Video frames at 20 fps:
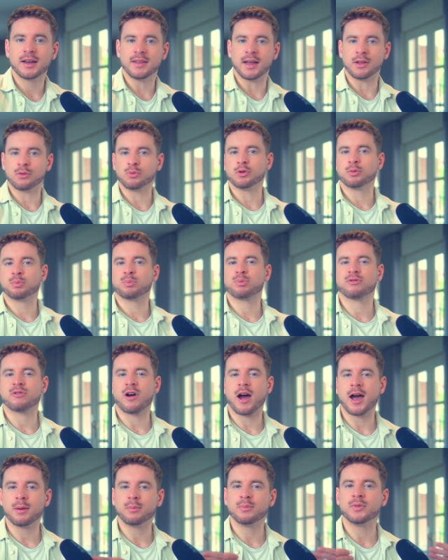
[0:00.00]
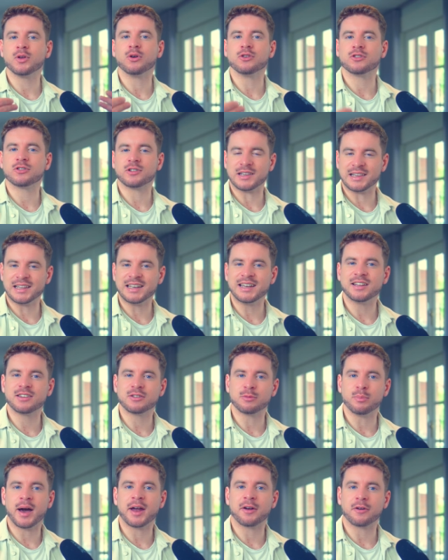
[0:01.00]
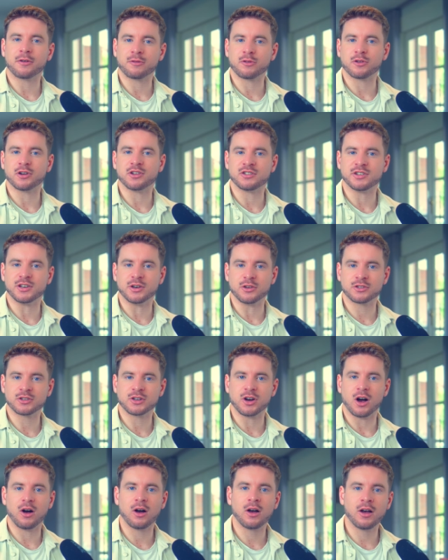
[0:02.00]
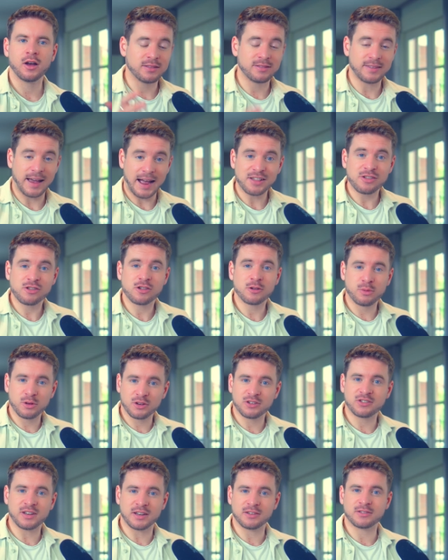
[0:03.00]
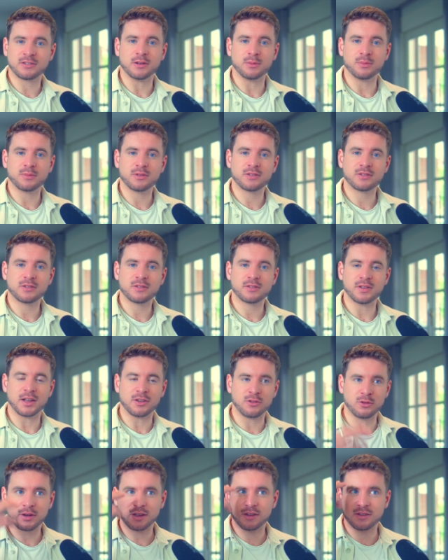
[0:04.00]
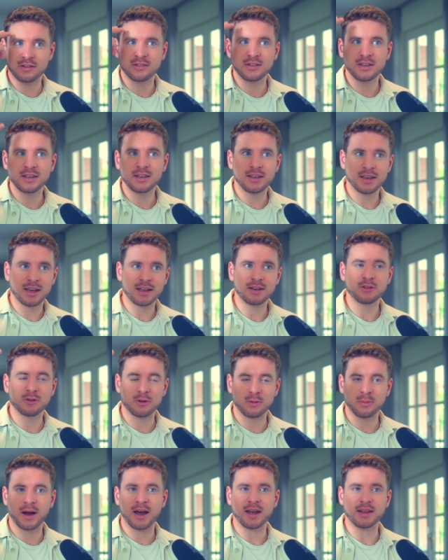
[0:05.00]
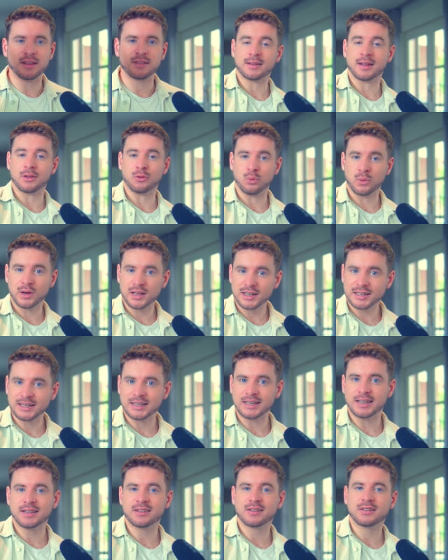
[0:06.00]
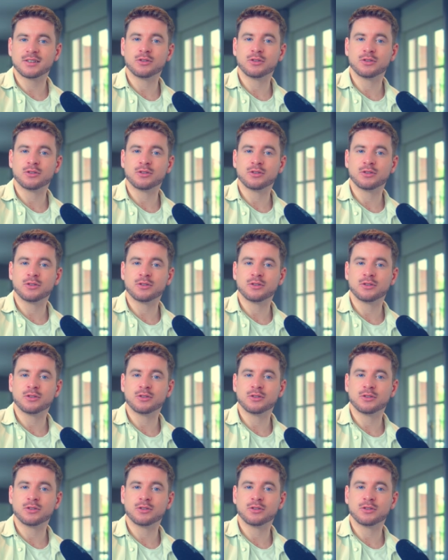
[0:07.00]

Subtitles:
that would prime those leads better for the sales call. Tangible systems that you can see in your mind that will lead